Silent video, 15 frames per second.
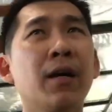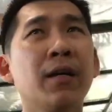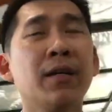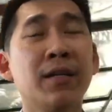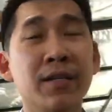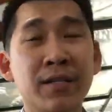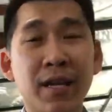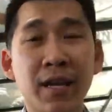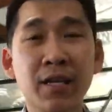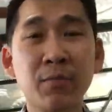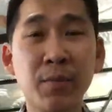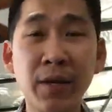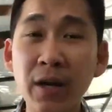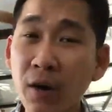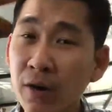In this case,
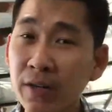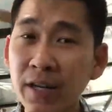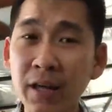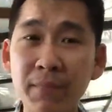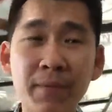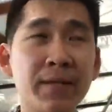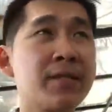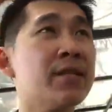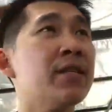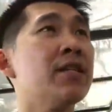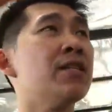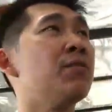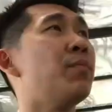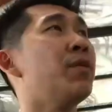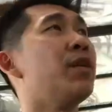building an online
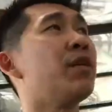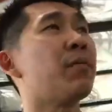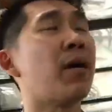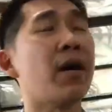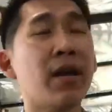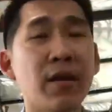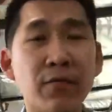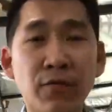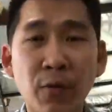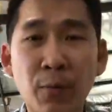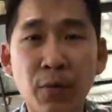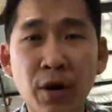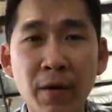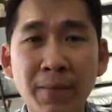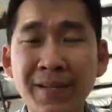business, building my info
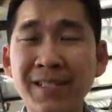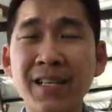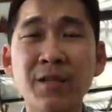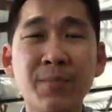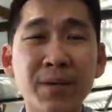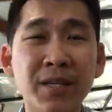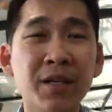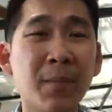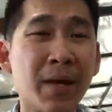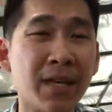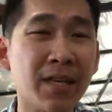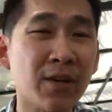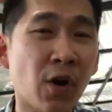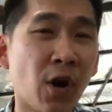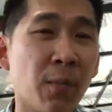product business, building my
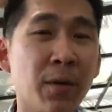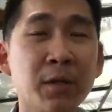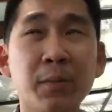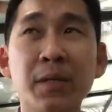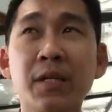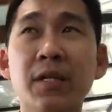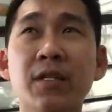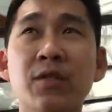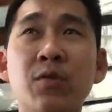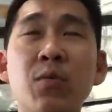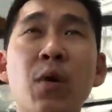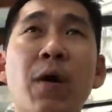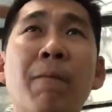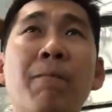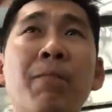e-commerce business, and
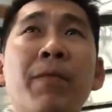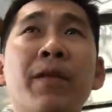so on.